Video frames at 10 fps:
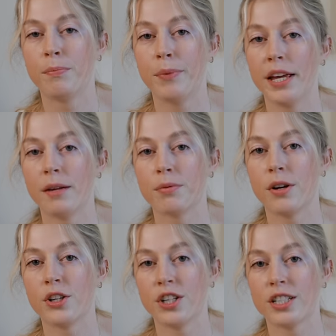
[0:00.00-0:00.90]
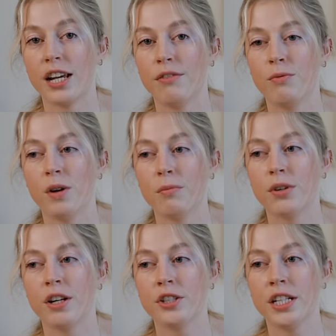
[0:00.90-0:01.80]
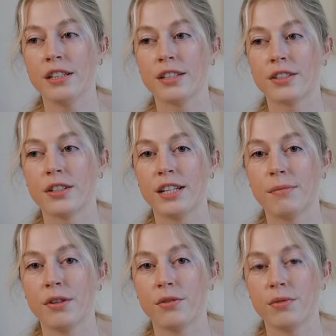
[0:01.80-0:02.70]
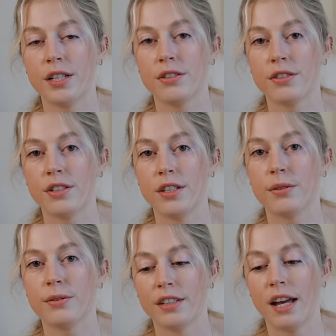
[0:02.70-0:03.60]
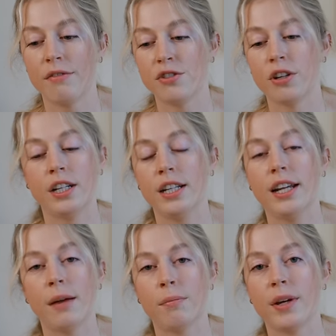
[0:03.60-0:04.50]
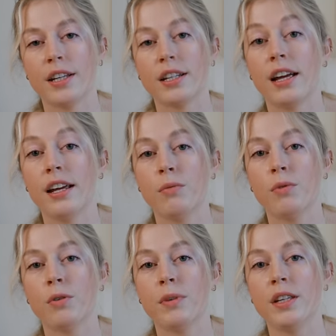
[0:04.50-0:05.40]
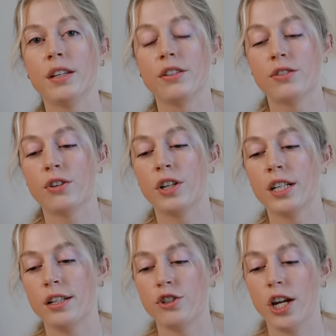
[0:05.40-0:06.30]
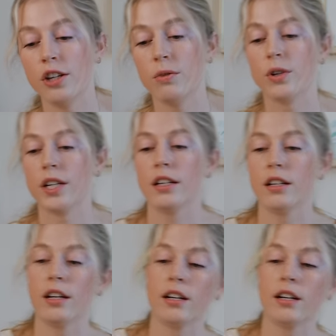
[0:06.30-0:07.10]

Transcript: Big projects. I have one project that's going to take me 3 years to do. Haven't started it yet, but it will be starting in January.